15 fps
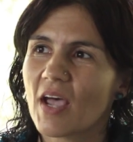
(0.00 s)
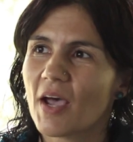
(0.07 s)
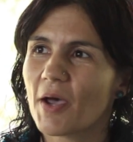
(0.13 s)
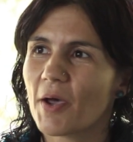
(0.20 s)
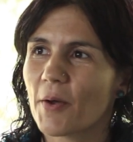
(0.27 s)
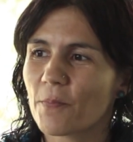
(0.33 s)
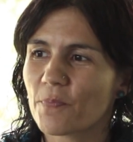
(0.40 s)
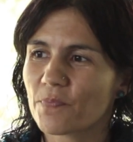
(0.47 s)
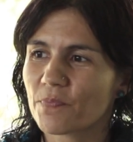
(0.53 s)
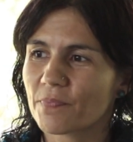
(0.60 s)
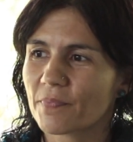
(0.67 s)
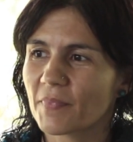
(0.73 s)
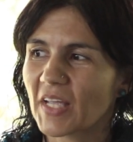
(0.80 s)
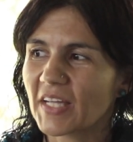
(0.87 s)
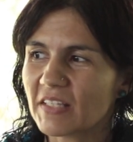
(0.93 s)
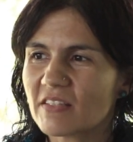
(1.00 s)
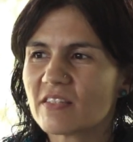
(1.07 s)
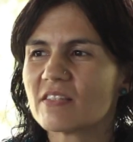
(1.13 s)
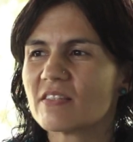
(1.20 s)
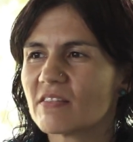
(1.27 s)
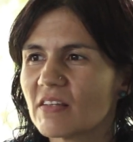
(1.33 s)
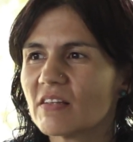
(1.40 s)
It's
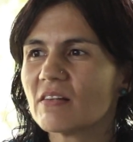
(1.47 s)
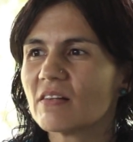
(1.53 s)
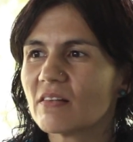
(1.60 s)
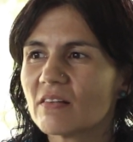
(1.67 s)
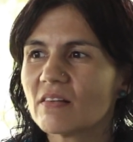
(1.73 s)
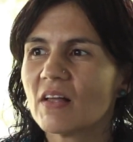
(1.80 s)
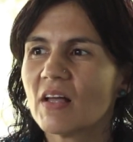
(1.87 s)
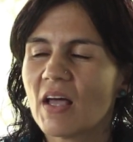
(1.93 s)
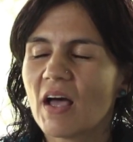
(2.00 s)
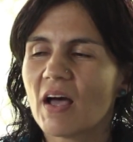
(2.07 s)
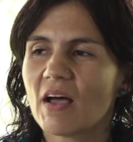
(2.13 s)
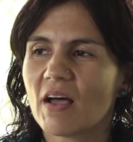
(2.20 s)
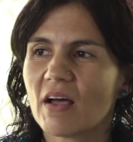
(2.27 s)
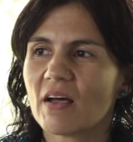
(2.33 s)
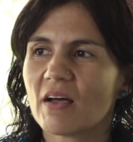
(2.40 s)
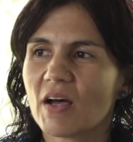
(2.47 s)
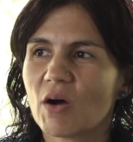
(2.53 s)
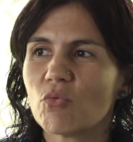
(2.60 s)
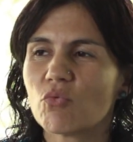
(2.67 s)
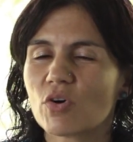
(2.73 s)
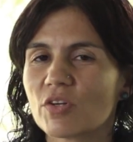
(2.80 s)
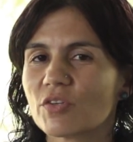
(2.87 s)
still a
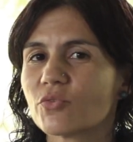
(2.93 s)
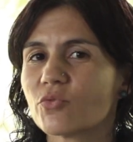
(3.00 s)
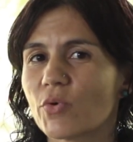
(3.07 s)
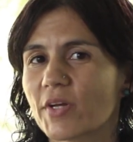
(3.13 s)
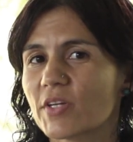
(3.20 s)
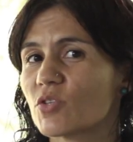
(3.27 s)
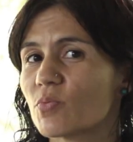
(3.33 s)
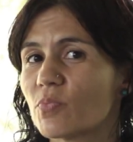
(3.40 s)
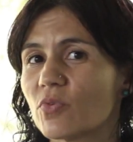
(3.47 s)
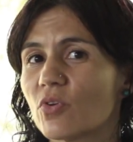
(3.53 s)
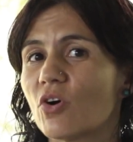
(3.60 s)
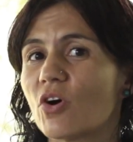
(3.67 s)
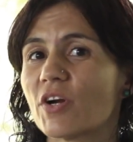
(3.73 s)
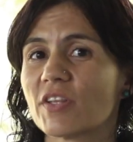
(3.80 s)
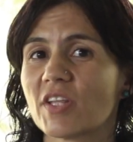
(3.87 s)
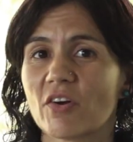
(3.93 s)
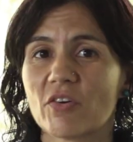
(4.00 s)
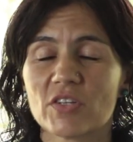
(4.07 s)
world to explore. There